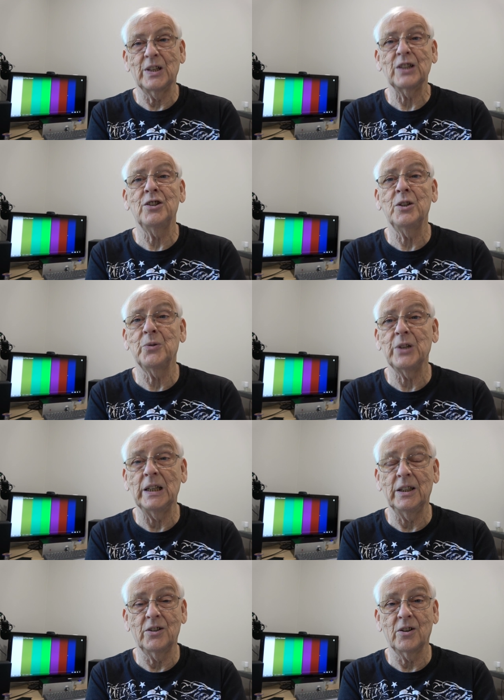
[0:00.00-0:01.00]
That's New
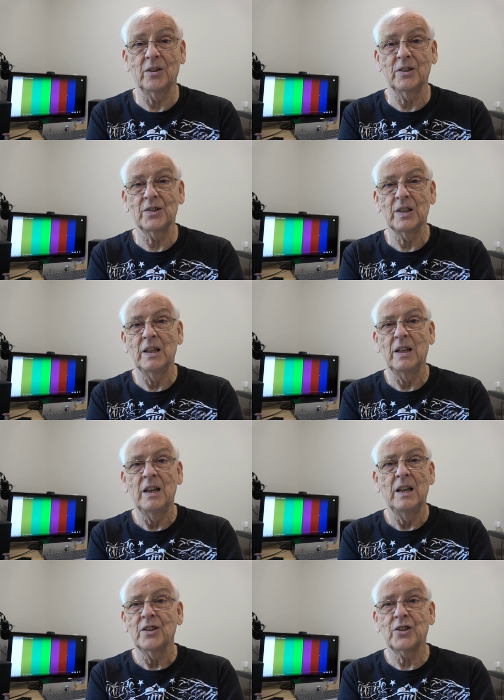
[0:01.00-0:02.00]
Zealand dollars.
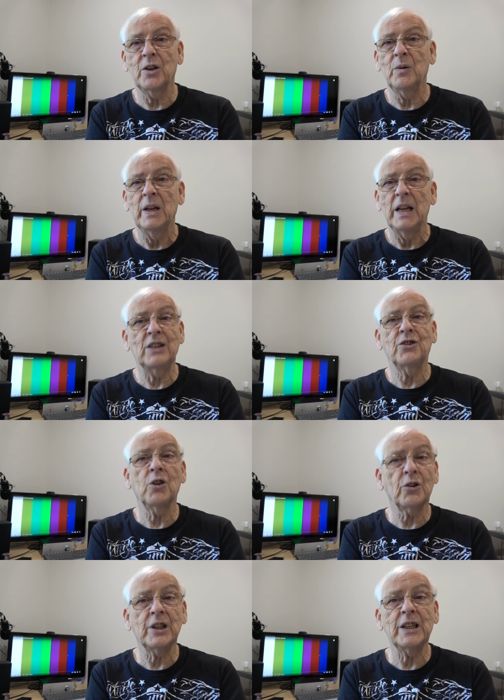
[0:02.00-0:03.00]
So it's
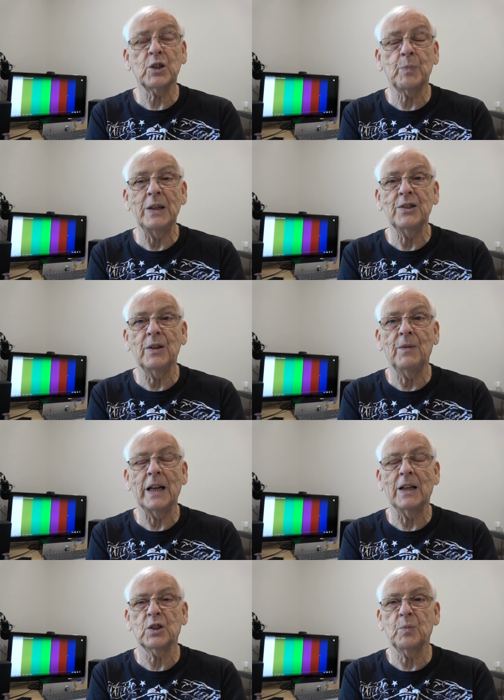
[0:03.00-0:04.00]
not an expensive
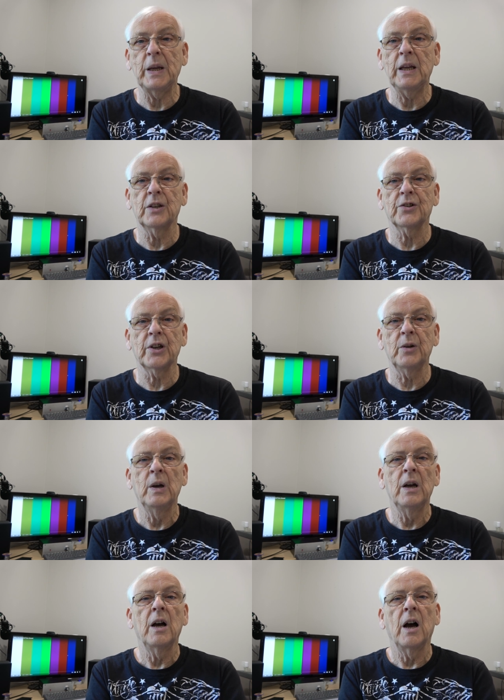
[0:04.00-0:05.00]
loudspeaker, so
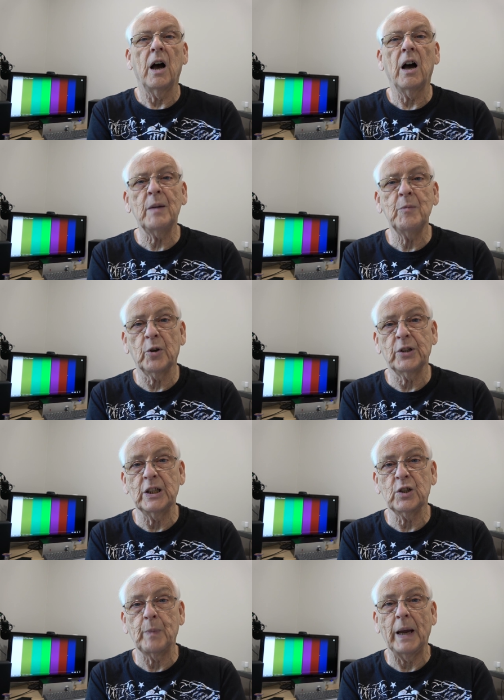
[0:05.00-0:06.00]
I'm not
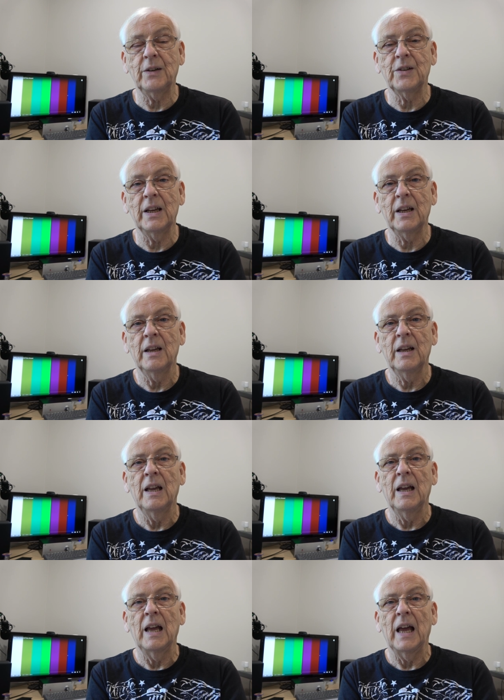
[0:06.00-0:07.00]
expecting,
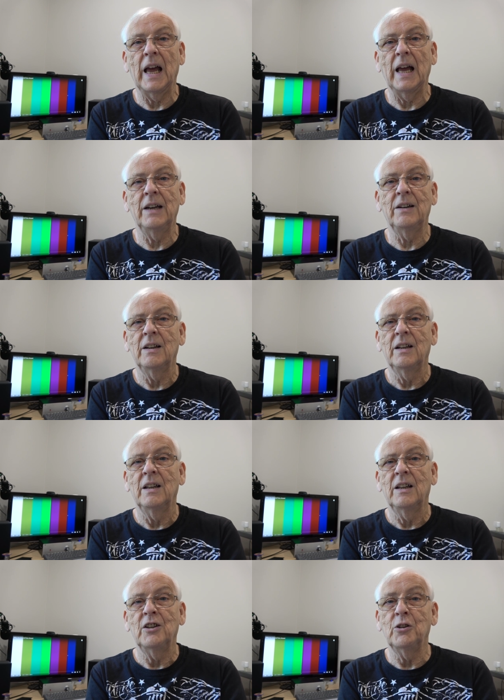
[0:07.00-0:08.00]
and
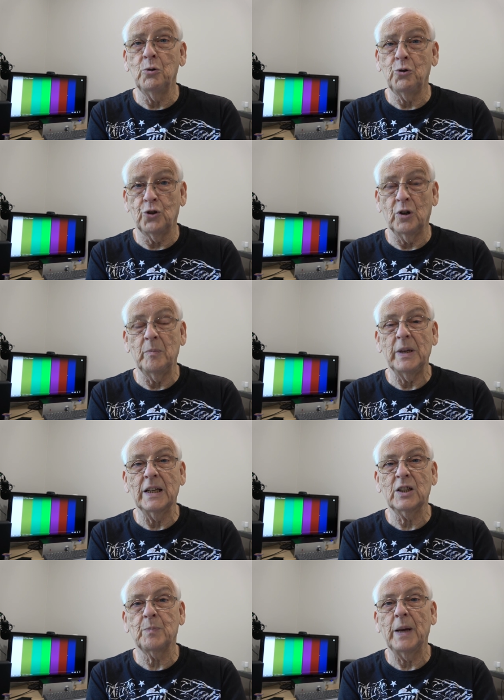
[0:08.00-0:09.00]
you shouldn't be
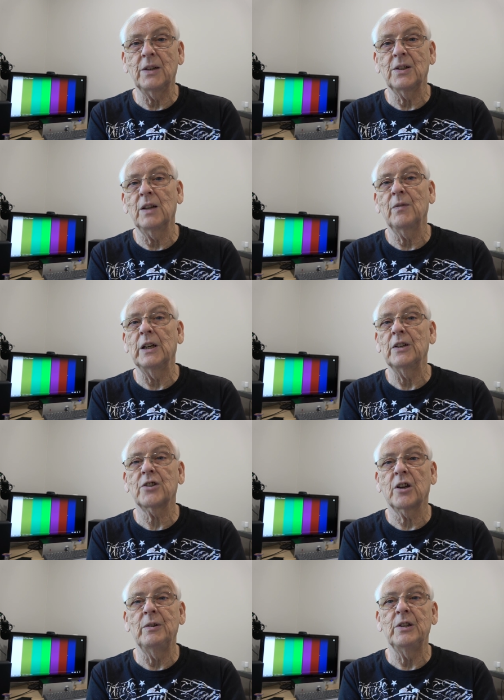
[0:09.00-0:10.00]
expecting, that it's
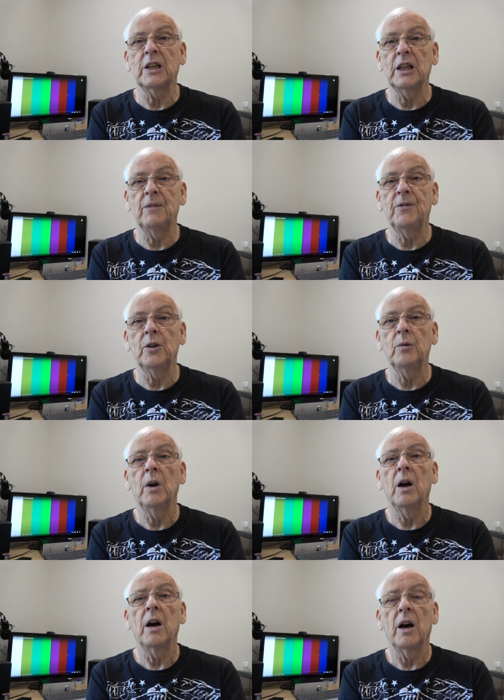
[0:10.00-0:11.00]
going to give you
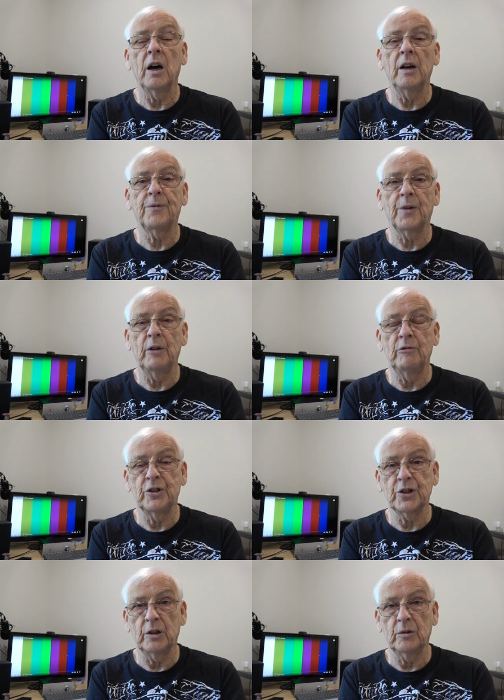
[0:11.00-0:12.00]
hi fi
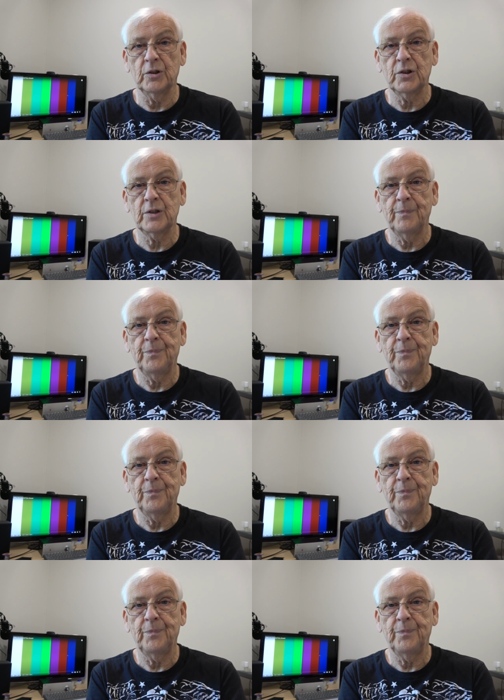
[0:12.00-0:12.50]
results.